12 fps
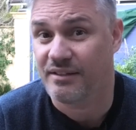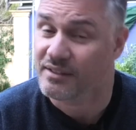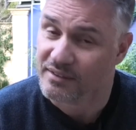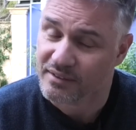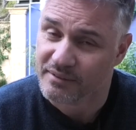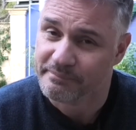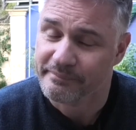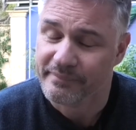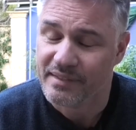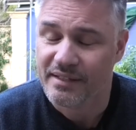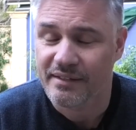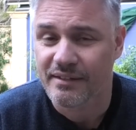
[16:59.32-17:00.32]
Yeah.
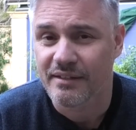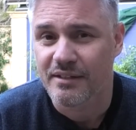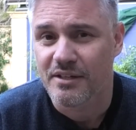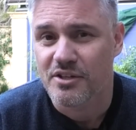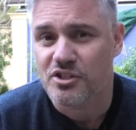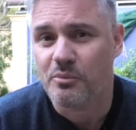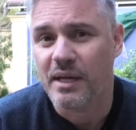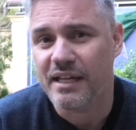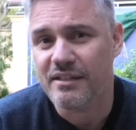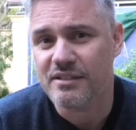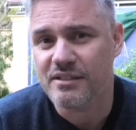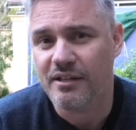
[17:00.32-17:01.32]
So
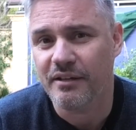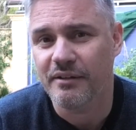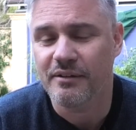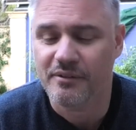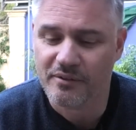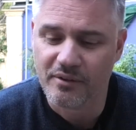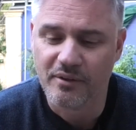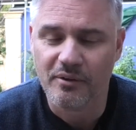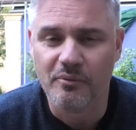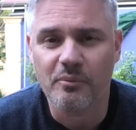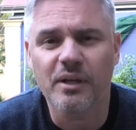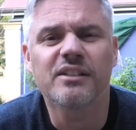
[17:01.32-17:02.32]

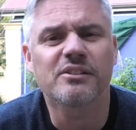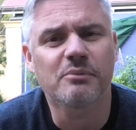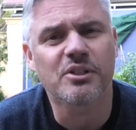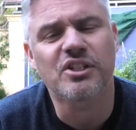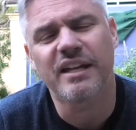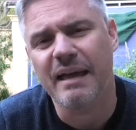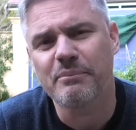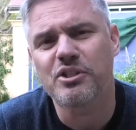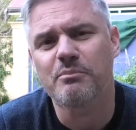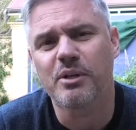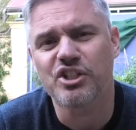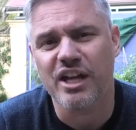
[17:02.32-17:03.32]
what's going to happen
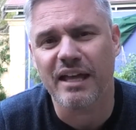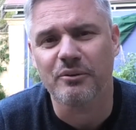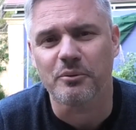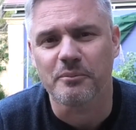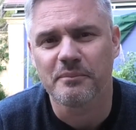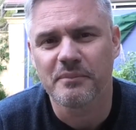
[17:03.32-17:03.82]
to my channel?